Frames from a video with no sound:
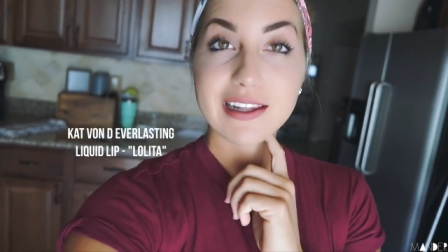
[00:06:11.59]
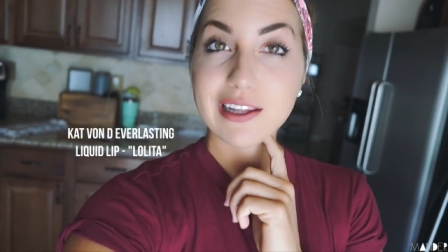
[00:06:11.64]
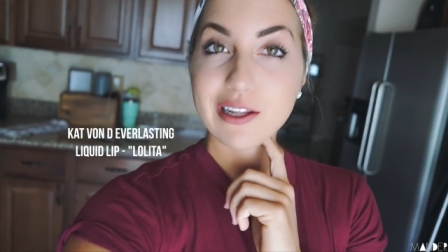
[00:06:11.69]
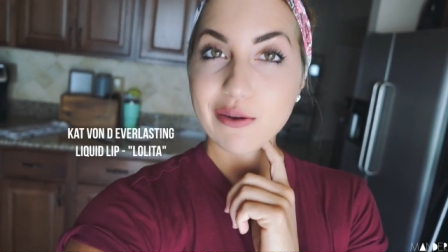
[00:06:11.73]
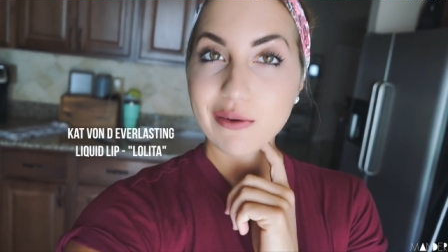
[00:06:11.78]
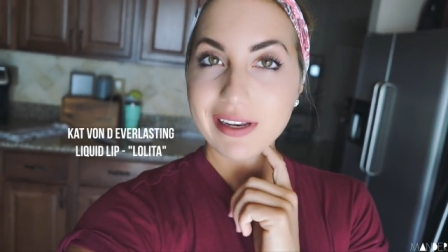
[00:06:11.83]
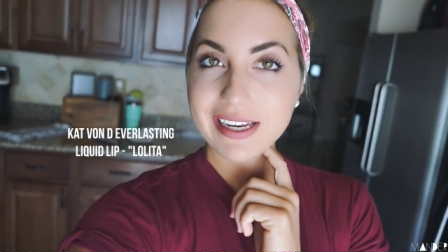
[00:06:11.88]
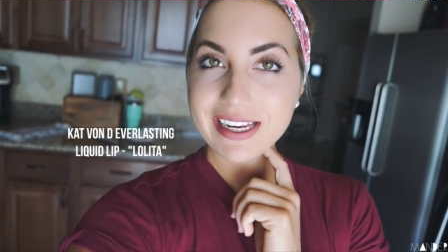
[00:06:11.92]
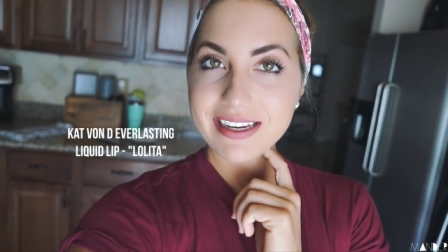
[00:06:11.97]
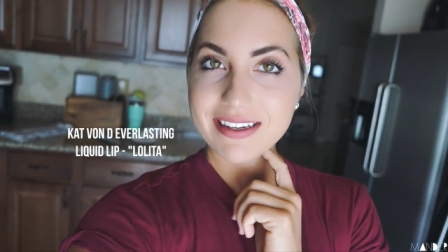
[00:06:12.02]

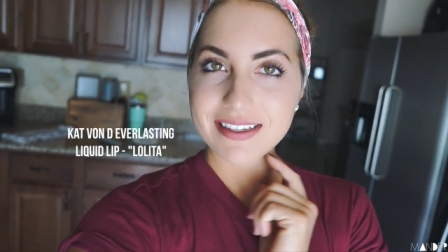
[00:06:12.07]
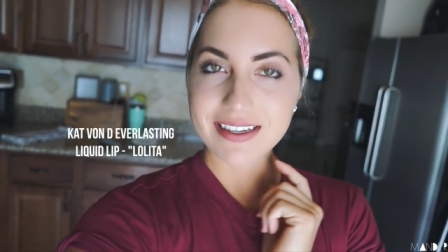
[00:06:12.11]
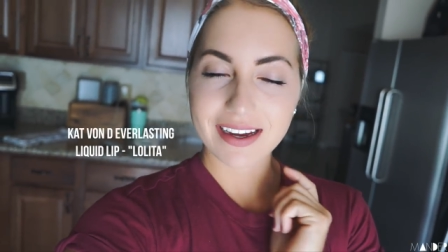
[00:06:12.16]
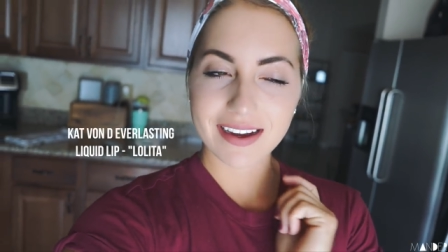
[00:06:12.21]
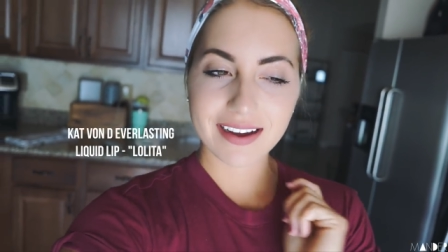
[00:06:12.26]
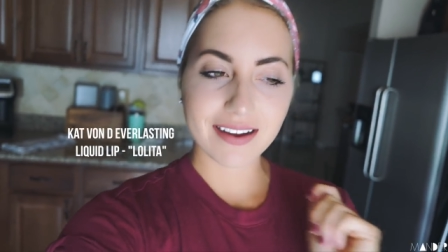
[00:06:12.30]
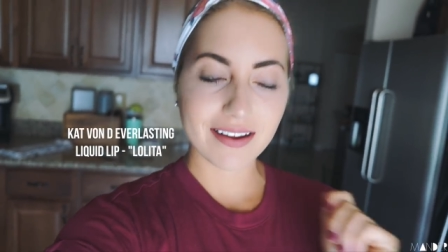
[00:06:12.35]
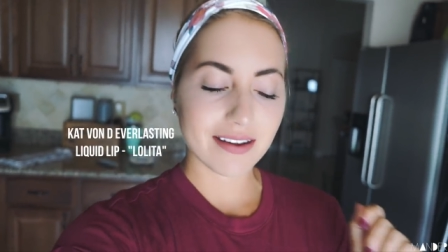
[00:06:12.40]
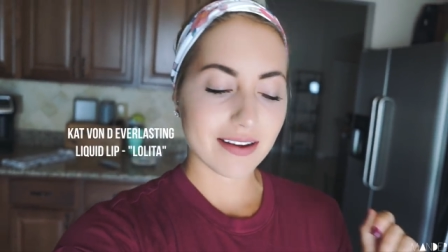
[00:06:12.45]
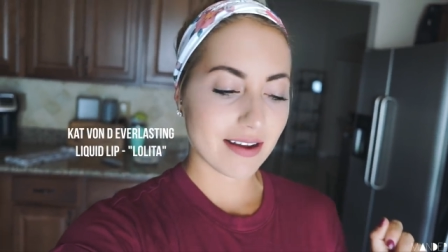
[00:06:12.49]

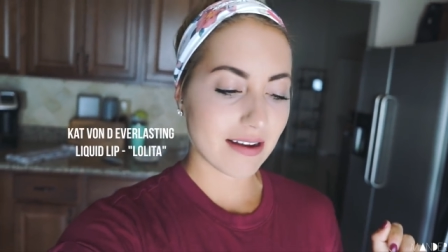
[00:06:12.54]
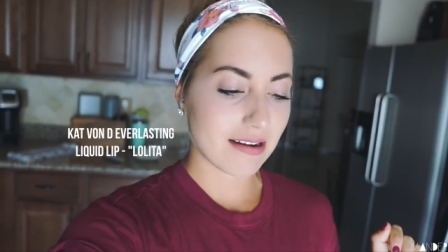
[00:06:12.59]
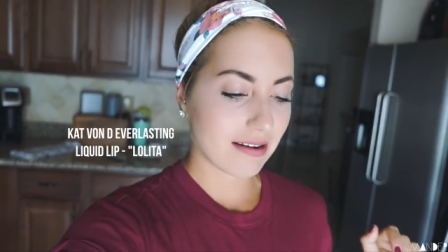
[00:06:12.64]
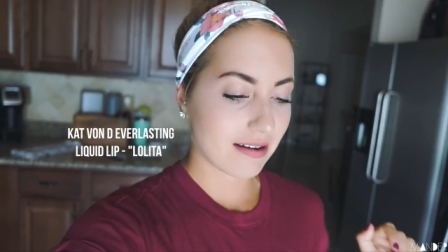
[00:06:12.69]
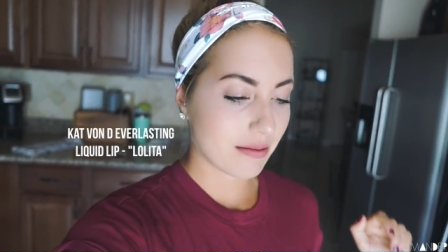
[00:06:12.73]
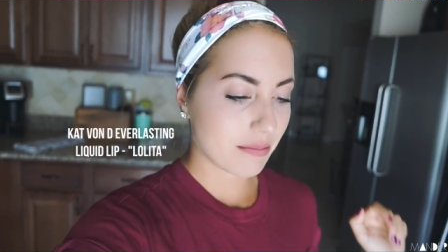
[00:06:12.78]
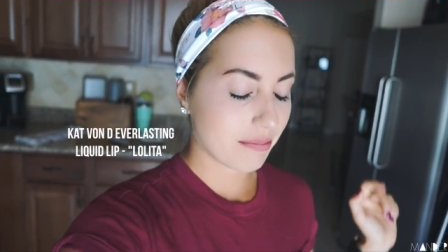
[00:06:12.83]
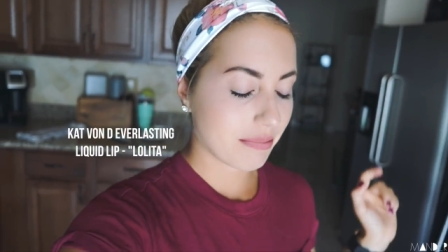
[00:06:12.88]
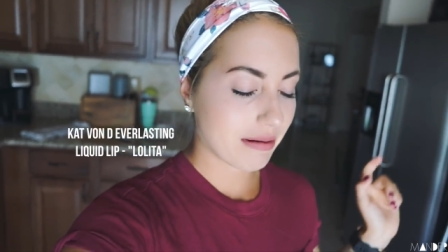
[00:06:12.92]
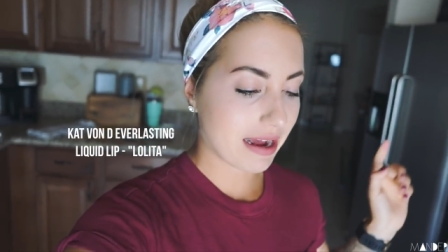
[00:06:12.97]
Lolita
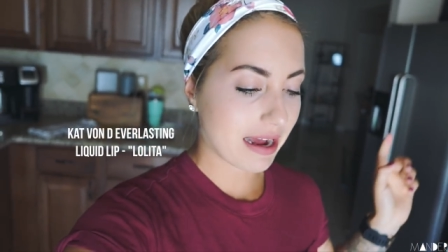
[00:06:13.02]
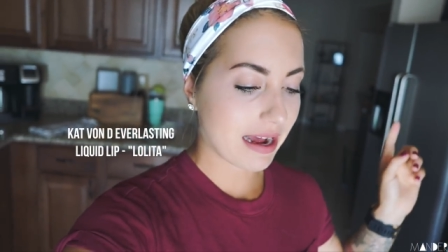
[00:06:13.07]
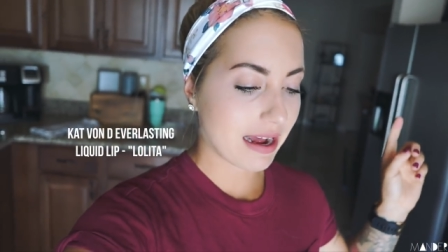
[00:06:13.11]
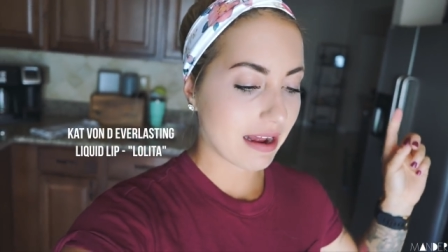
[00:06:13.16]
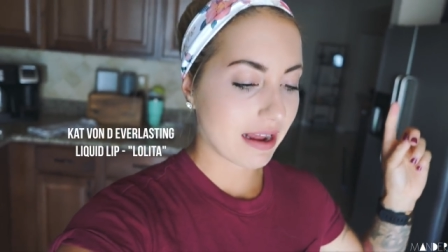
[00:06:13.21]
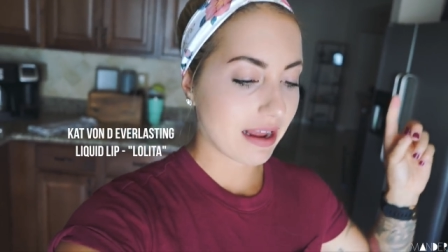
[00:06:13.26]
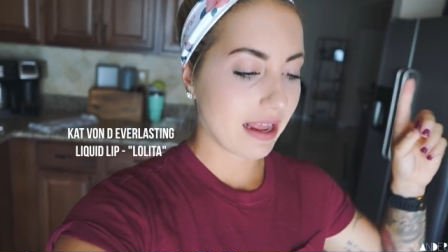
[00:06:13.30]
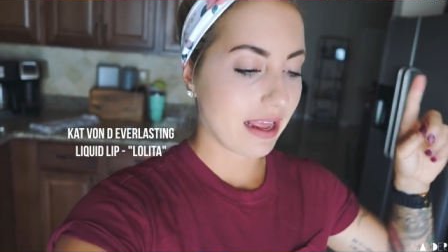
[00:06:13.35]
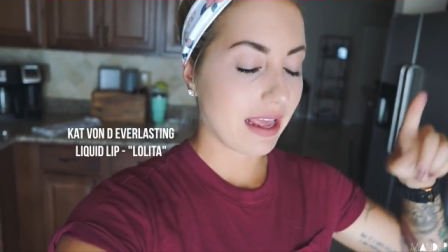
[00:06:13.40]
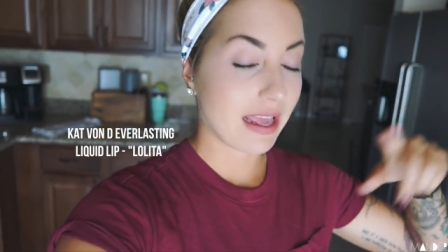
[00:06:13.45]
uh,
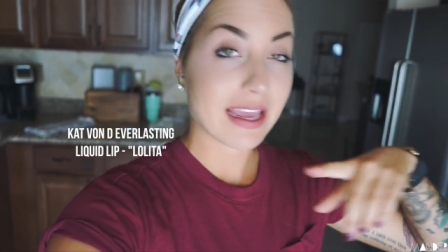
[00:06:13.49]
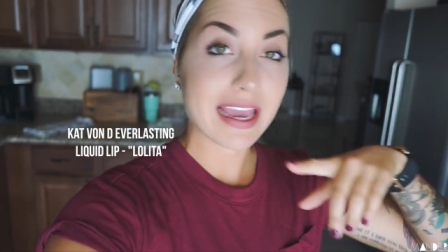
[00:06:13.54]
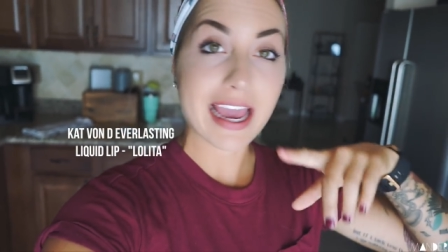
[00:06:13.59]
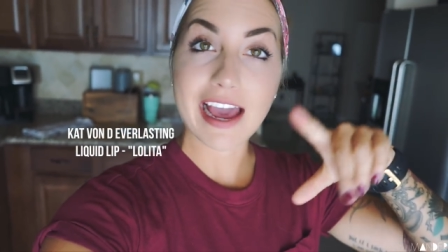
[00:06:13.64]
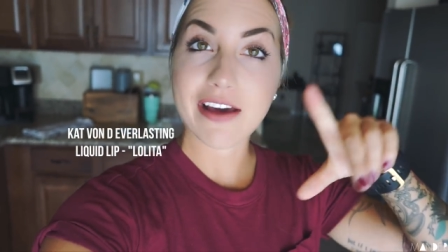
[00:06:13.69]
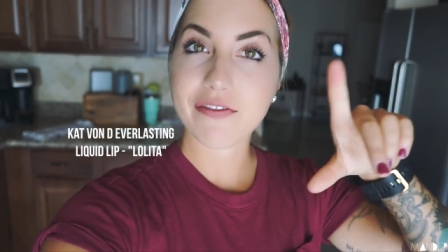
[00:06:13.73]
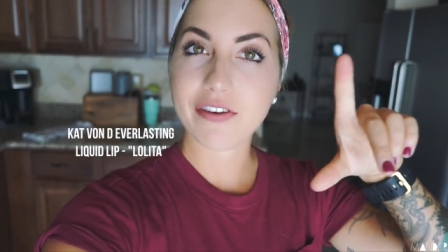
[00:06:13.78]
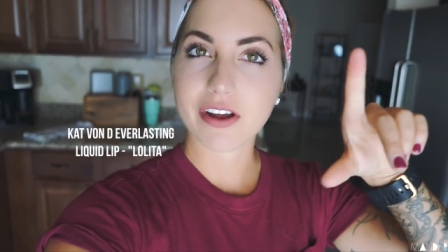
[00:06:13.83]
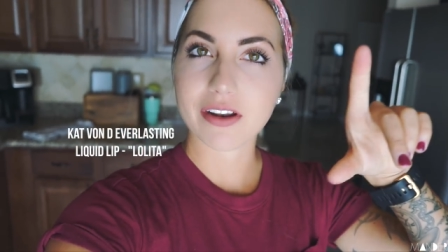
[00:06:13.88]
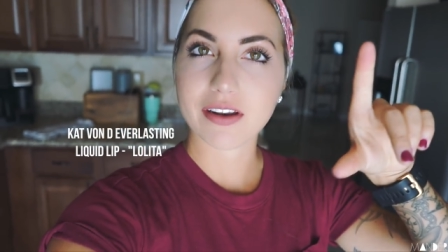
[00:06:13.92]
by
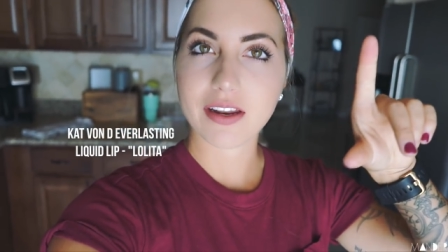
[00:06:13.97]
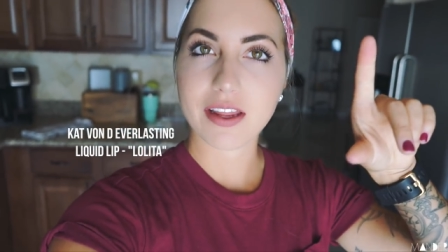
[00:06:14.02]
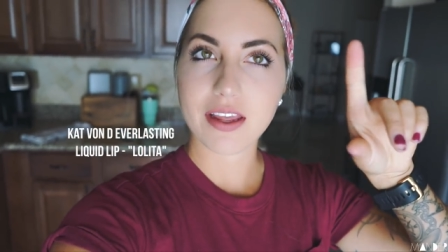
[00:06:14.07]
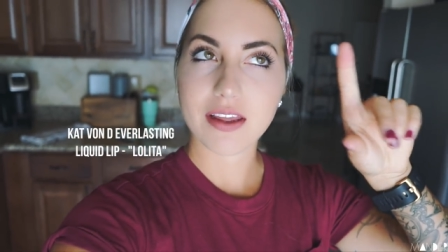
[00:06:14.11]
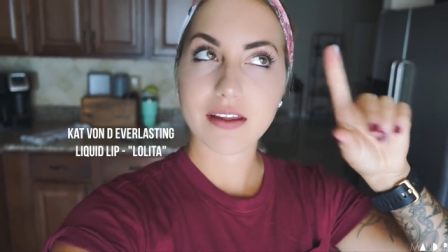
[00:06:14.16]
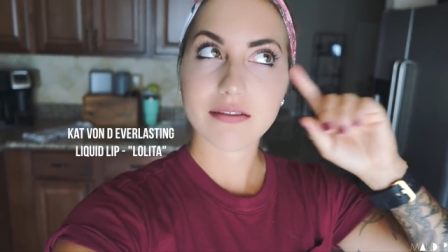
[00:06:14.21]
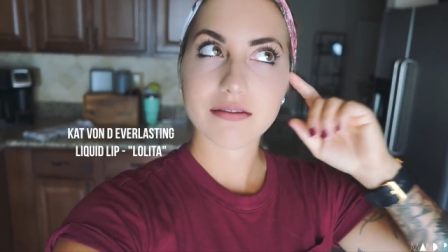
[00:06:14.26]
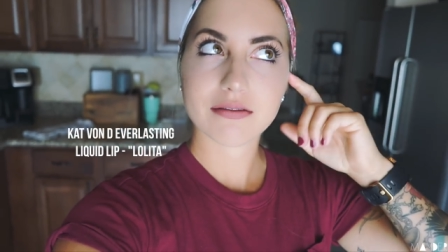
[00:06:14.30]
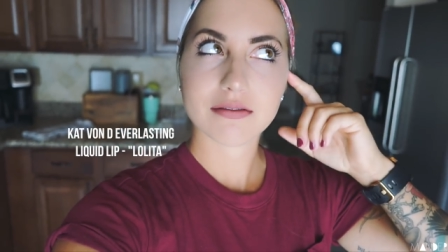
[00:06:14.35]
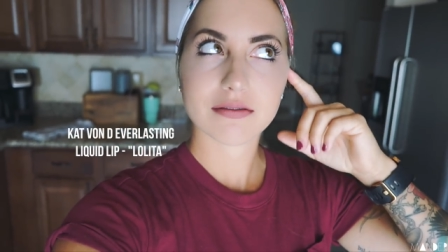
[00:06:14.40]
Kat Von
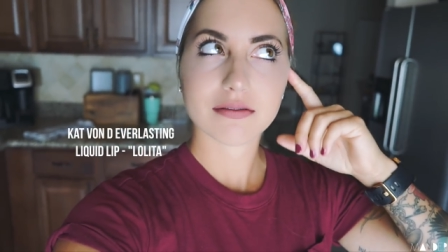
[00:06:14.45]
D,